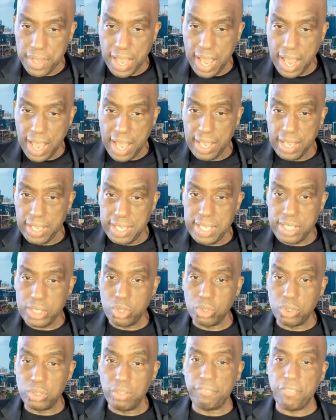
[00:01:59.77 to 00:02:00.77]

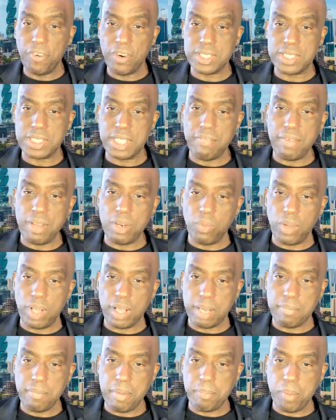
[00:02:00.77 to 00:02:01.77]
E2247,
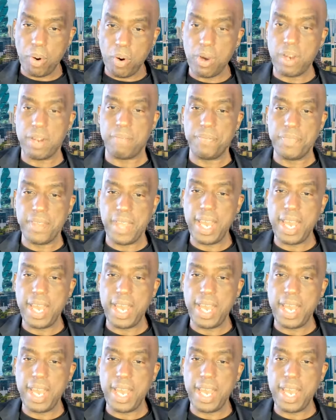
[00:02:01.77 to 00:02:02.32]
welcome aboard.